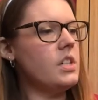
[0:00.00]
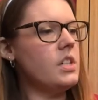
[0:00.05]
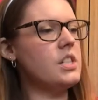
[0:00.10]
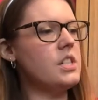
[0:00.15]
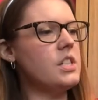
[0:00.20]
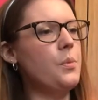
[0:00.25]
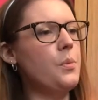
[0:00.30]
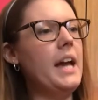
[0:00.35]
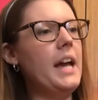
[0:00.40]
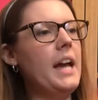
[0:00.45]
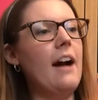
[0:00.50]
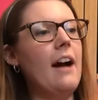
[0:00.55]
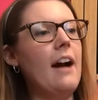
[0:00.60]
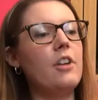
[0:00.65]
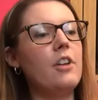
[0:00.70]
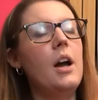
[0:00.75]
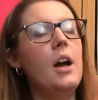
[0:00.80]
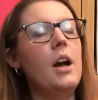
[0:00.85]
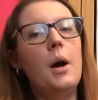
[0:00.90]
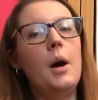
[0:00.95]
So we
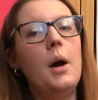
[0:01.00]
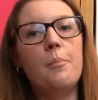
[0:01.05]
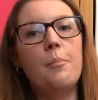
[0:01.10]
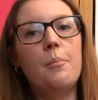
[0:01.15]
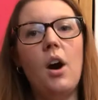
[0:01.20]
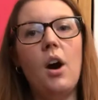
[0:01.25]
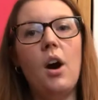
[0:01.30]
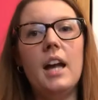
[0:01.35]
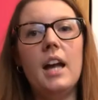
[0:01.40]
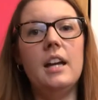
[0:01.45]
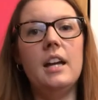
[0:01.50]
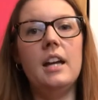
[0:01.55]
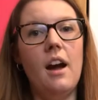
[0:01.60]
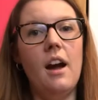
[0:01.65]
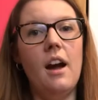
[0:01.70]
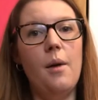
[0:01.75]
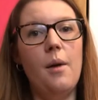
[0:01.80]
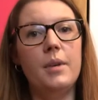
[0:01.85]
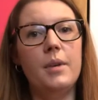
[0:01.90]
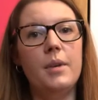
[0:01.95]
have my
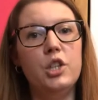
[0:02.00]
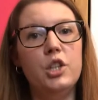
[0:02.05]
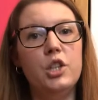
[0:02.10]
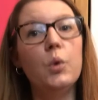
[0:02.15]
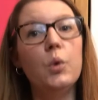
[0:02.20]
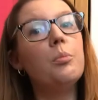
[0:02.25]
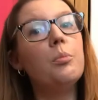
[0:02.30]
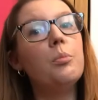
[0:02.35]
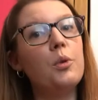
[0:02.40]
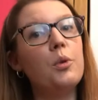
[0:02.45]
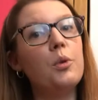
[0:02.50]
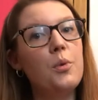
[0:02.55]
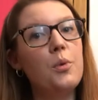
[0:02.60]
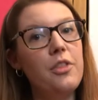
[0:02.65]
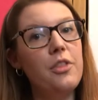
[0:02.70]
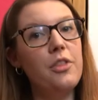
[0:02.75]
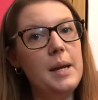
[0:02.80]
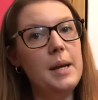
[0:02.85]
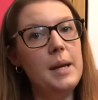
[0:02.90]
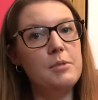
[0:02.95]
Yule Ball
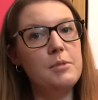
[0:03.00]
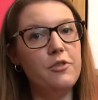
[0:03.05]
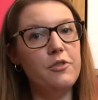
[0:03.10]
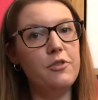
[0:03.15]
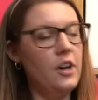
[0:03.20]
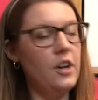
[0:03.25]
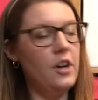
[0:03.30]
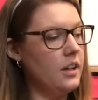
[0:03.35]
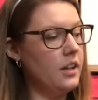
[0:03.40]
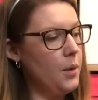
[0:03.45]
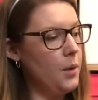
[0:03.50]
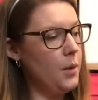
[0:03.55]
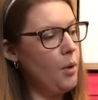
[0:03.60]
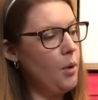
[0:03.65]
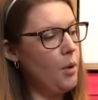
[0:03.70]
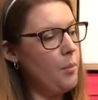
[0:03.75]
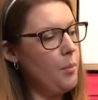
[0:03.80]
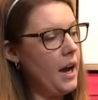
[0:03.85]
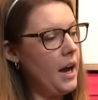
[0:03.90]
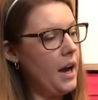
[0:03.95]
themed Funko
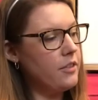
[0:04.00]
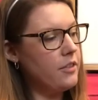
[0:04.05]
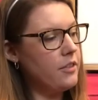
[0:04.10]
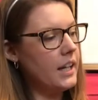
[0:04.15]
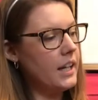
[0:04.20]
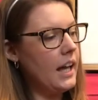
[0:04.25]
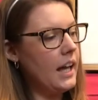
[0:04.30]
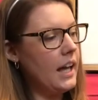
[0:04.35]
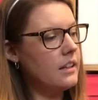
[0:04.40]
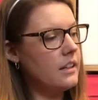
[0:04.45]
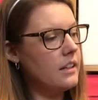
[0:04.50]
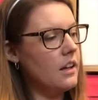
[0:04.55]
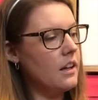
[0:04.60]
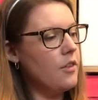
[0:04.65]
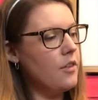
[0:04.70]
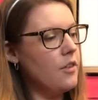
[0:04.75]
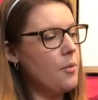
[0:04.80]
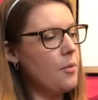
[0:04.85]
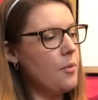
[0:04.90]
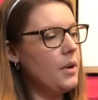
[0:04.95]
Pop advent
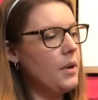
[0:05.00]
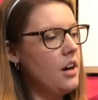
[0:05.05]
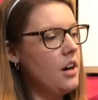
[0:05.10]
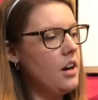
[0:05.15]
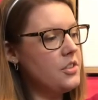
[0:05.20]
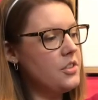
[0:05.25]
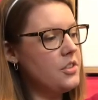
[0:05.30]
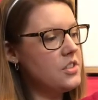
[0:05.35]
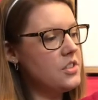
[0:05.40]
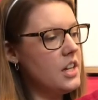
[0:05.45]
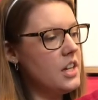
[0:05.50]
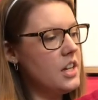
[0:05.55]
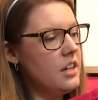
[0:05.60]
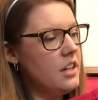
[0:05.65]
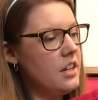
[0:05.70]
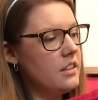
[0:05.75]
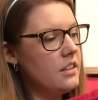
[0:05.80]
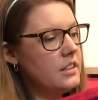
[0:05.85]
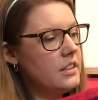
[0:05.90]
calendar from last year.